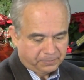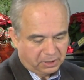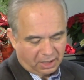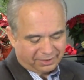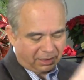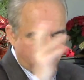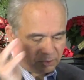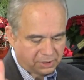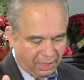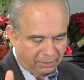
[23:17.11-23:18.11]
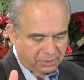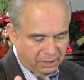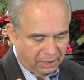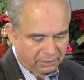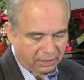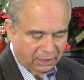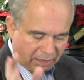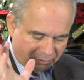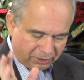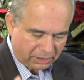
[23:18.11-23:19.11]
Nothing goes outside of that.
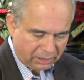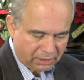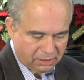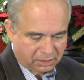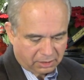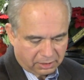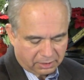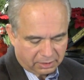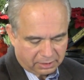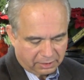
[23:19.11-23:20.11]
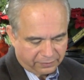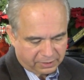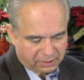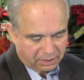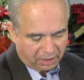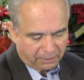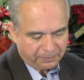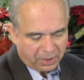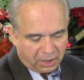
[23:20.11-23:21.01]
Everything gets if it's there.